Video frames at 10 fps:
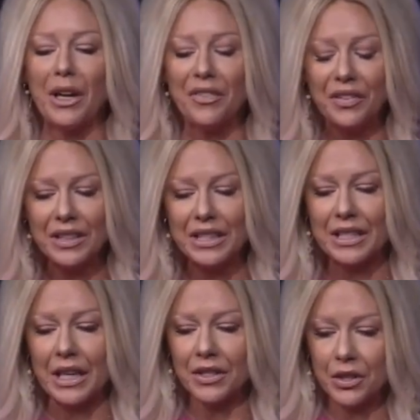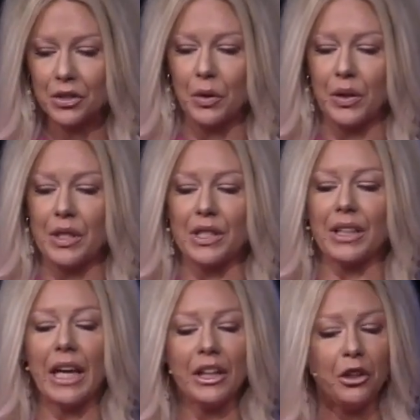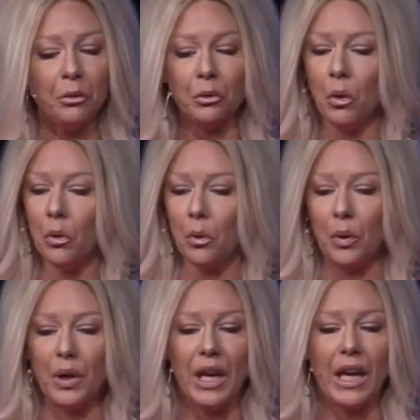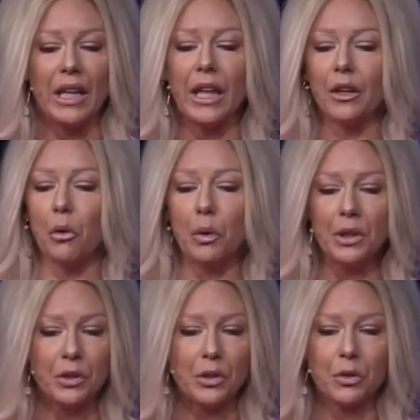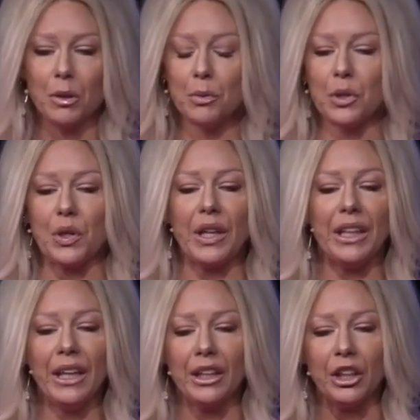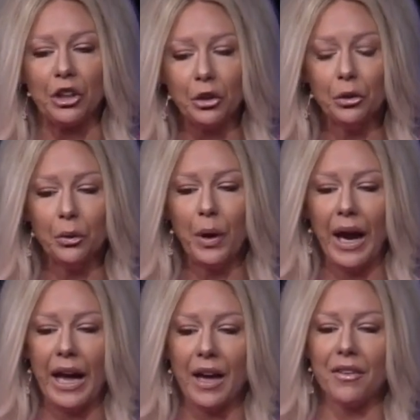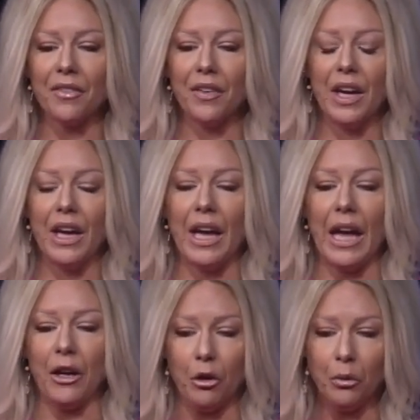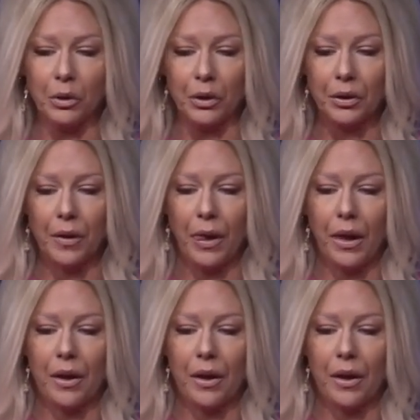but I feel it's necessary to let you know that according to Scripture, again, you have an owner.